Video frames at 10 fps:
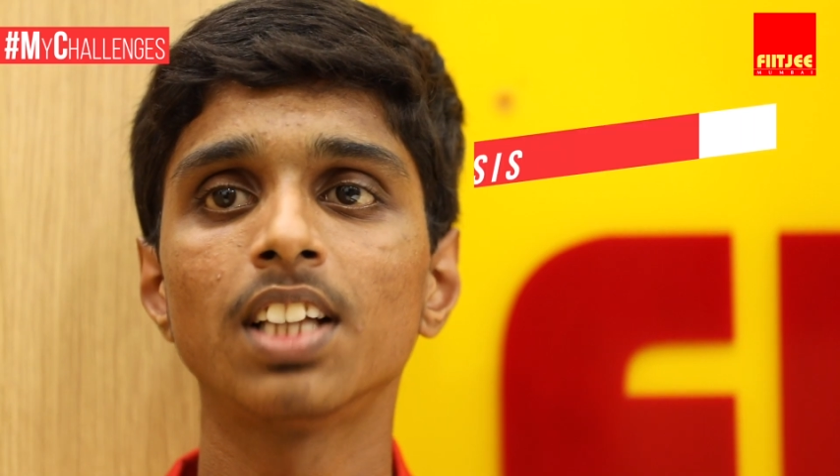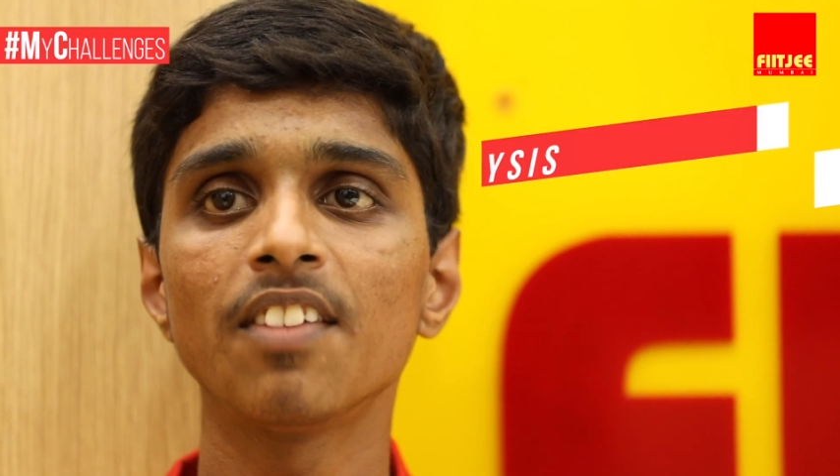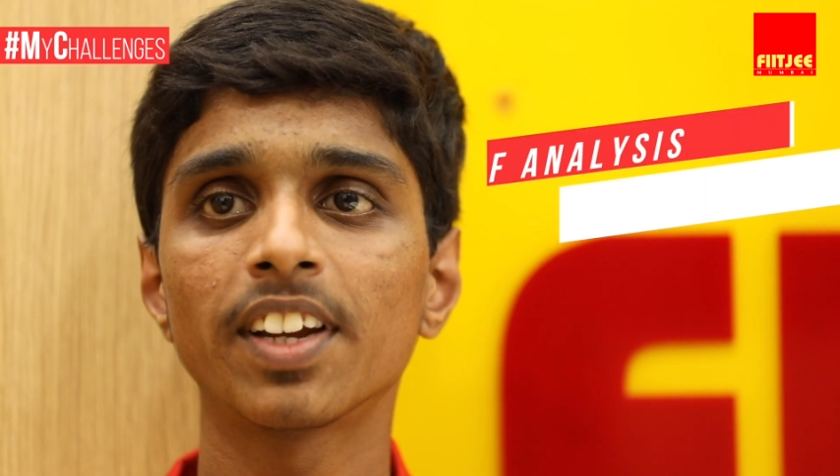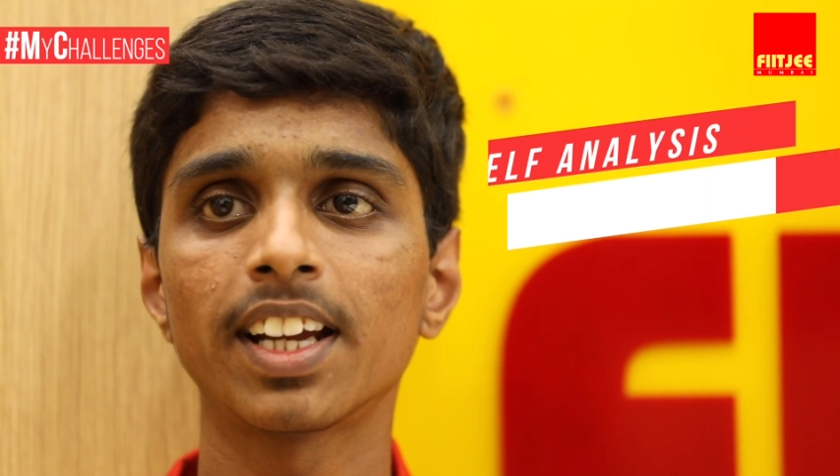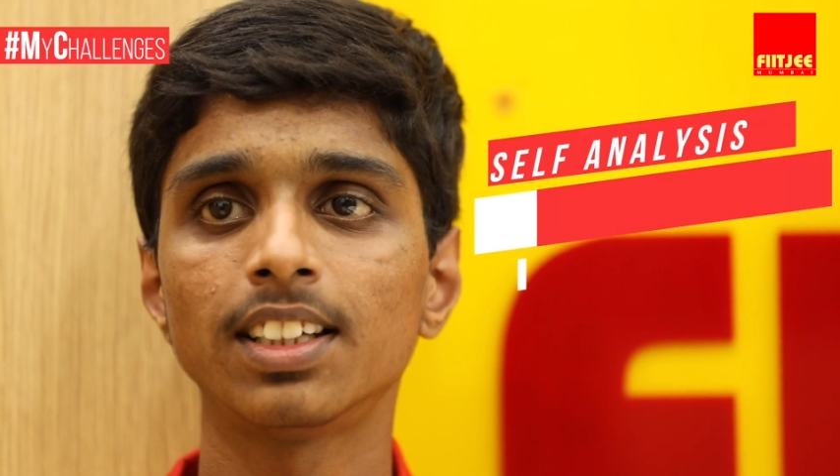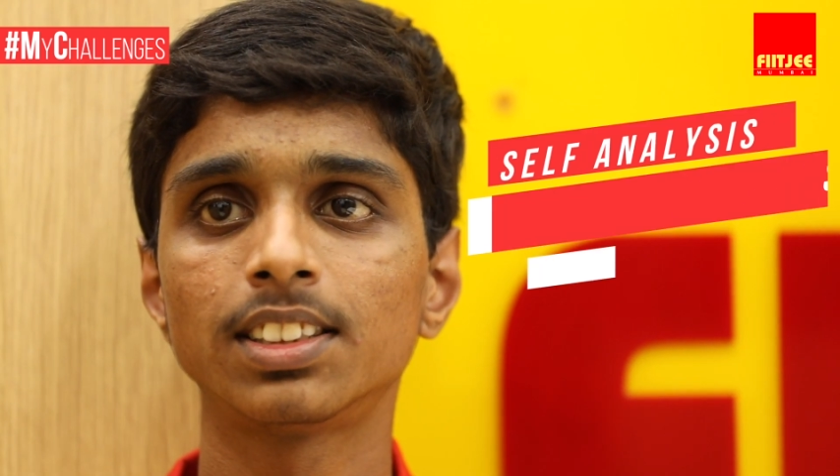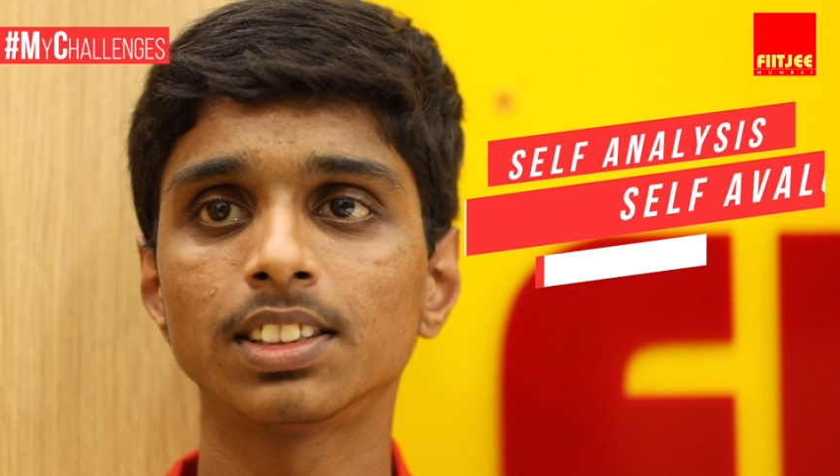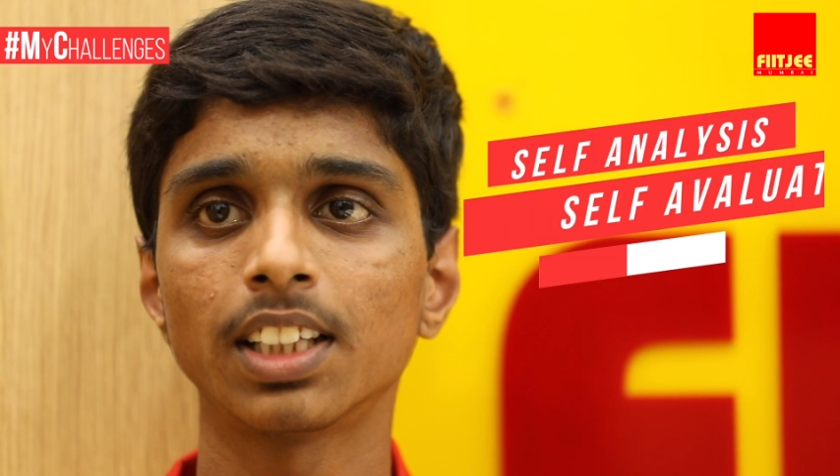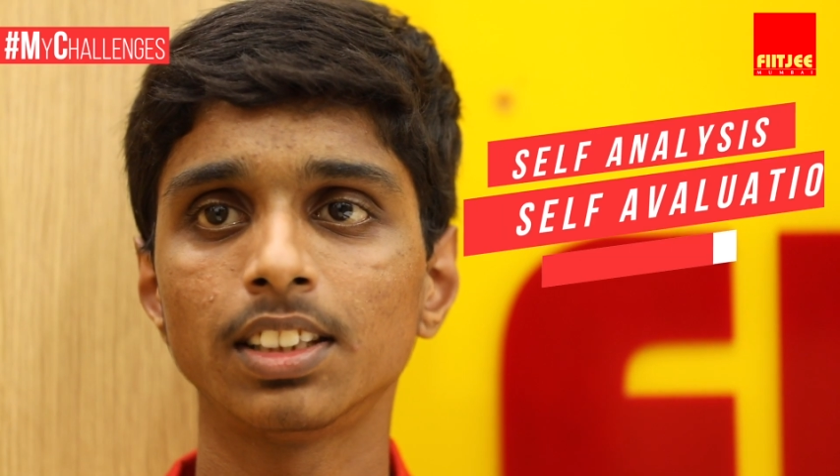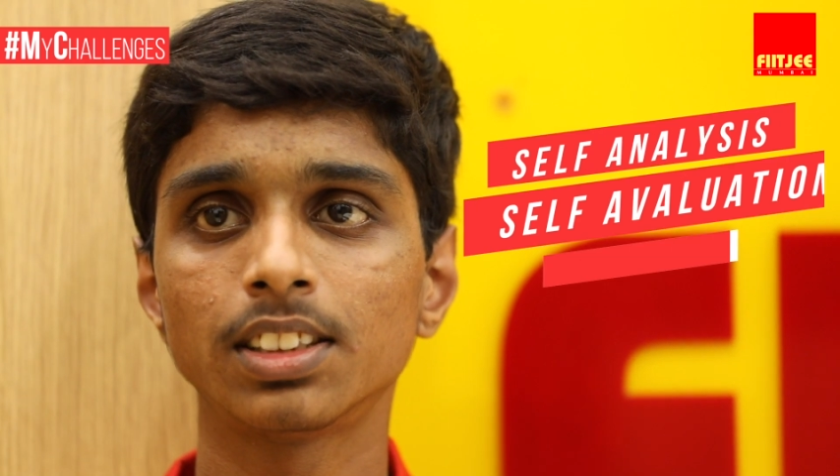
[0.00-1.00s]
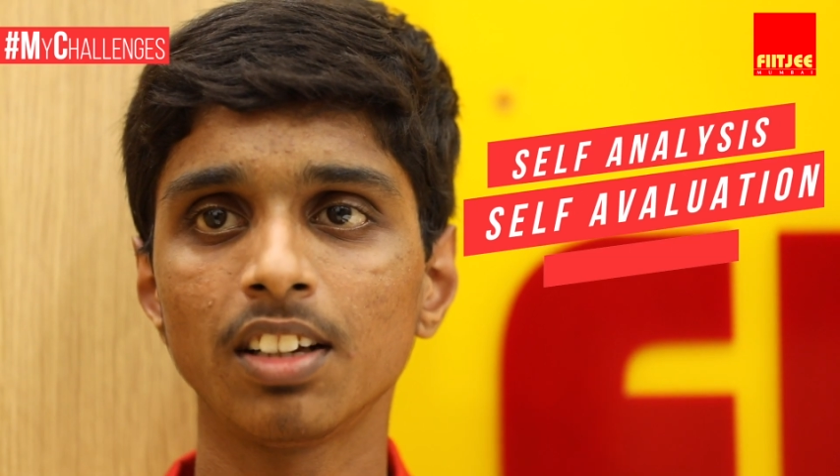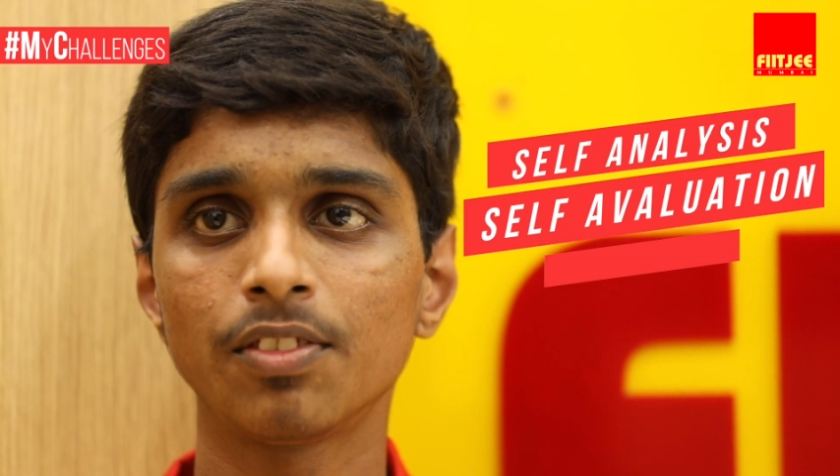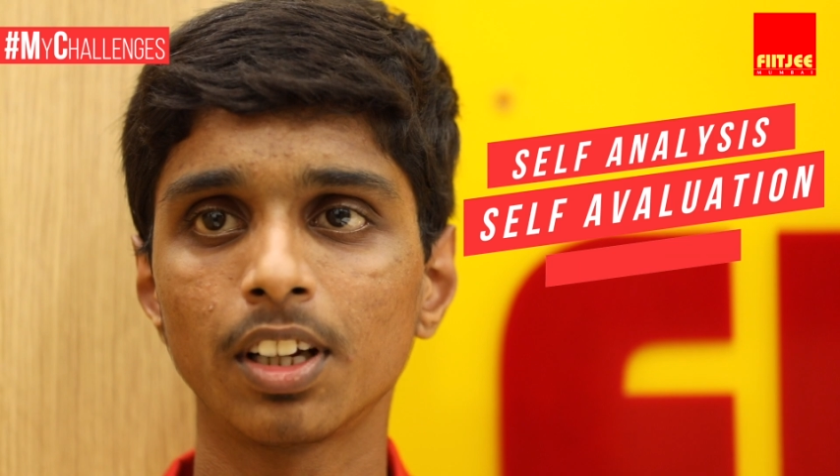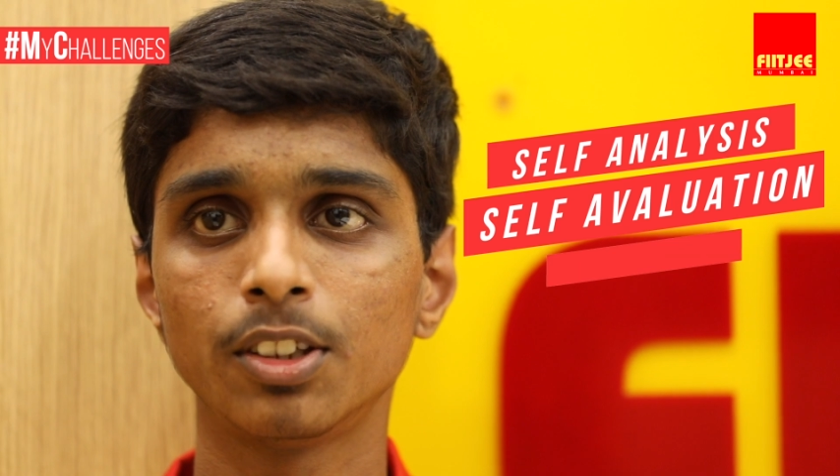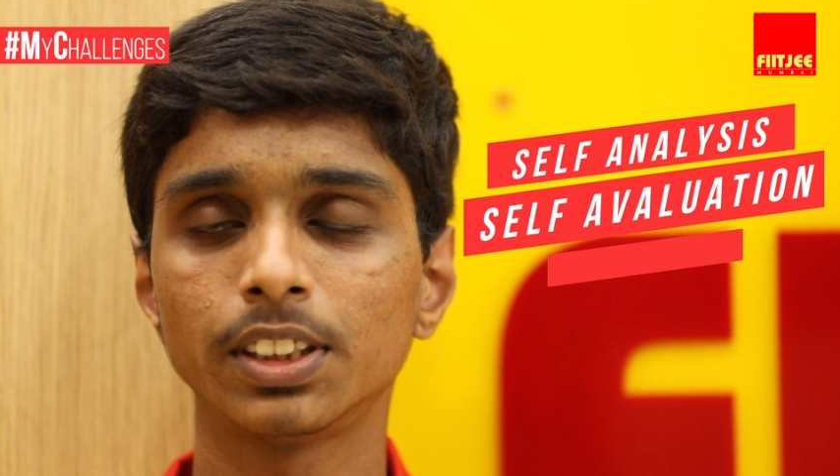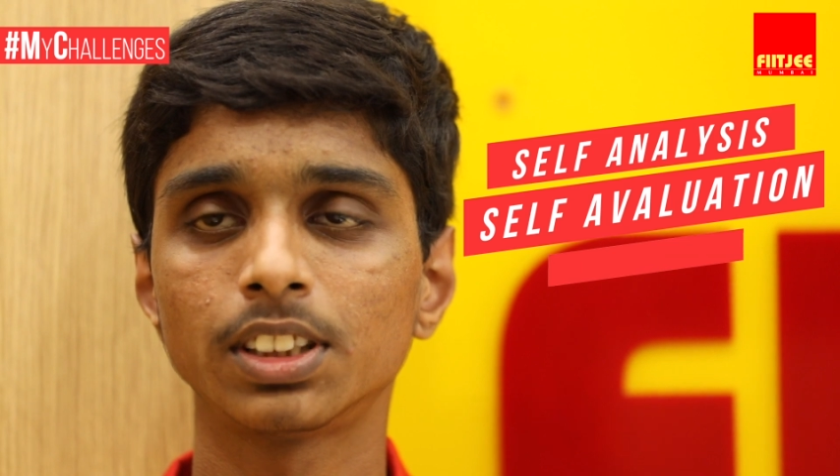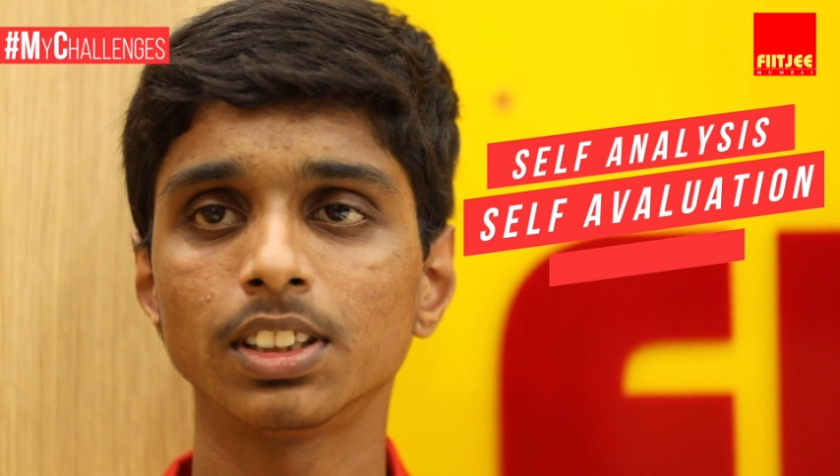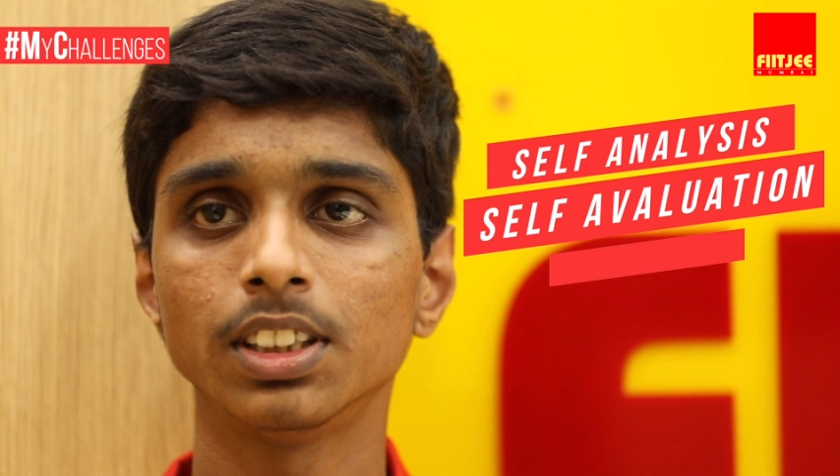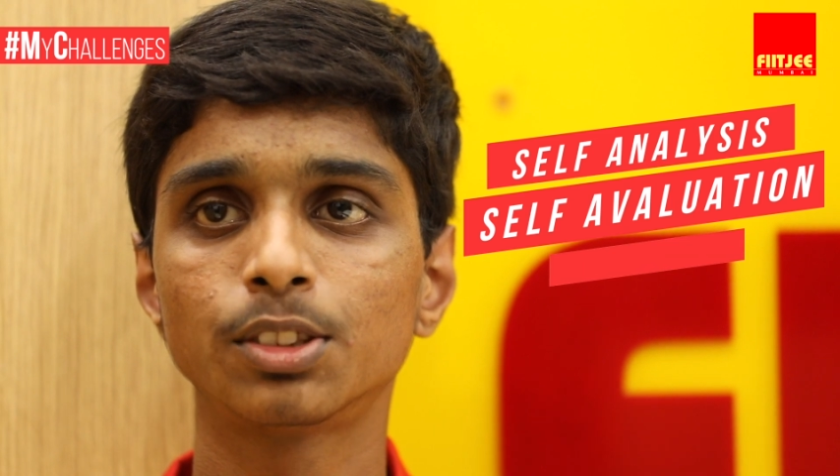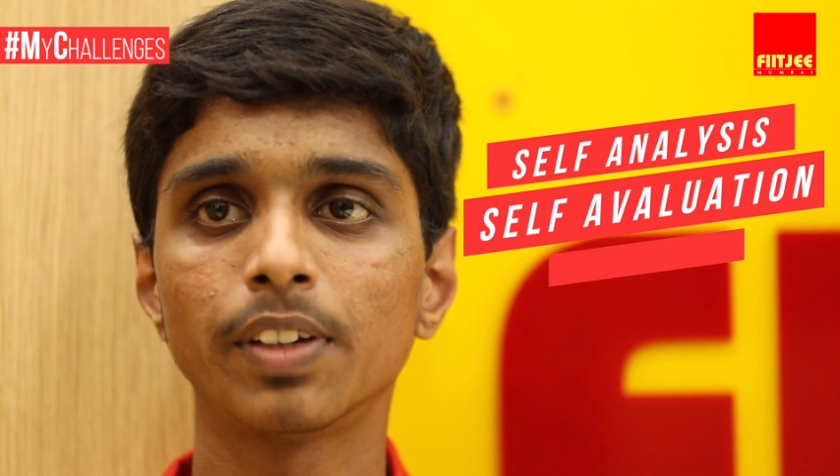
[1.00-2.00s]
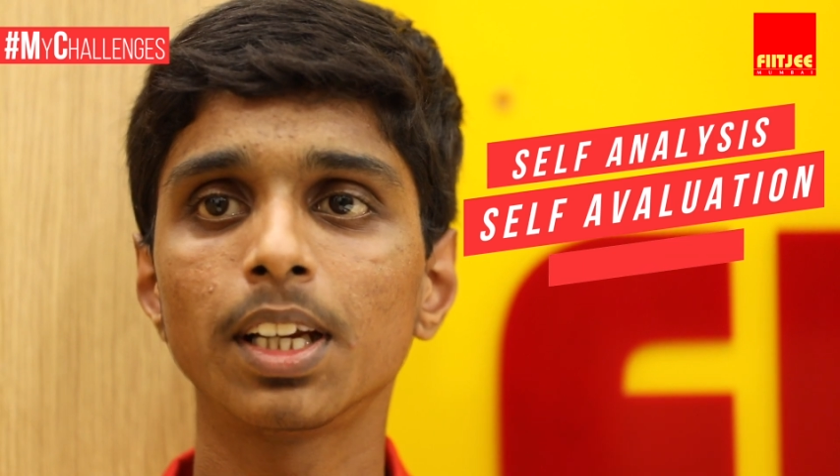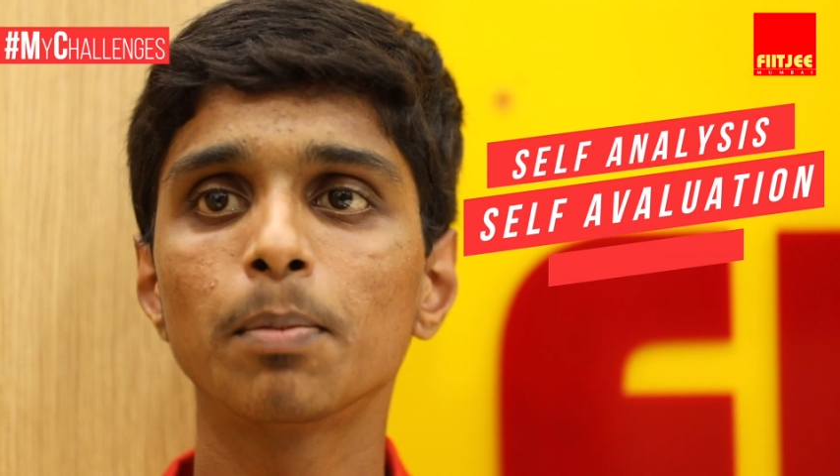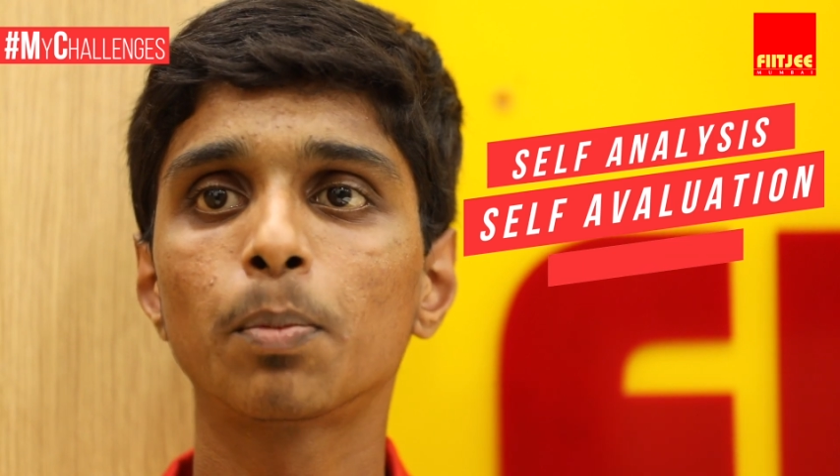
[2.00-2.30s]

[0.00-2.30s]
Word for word: Self-analysis and self-evaluation is very